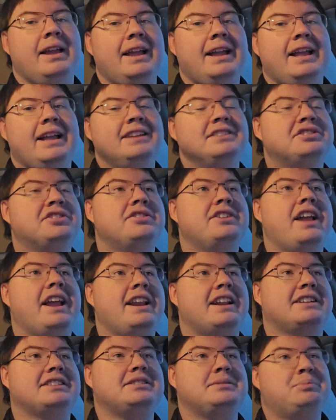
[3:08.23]
Internet
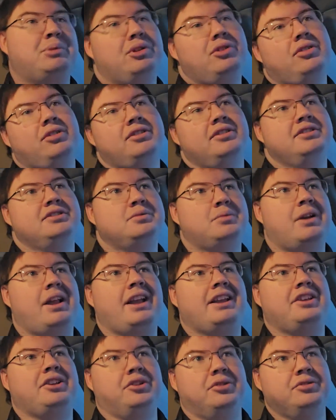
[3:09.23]
Explorer is what I
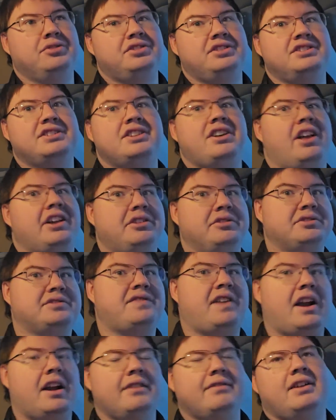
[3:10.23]
used until I used
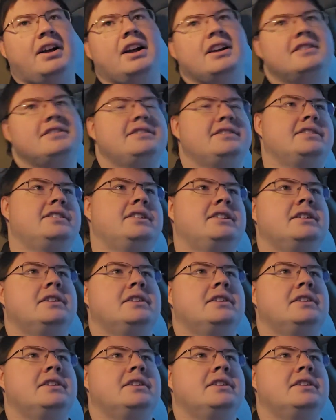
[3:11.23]
Firefox.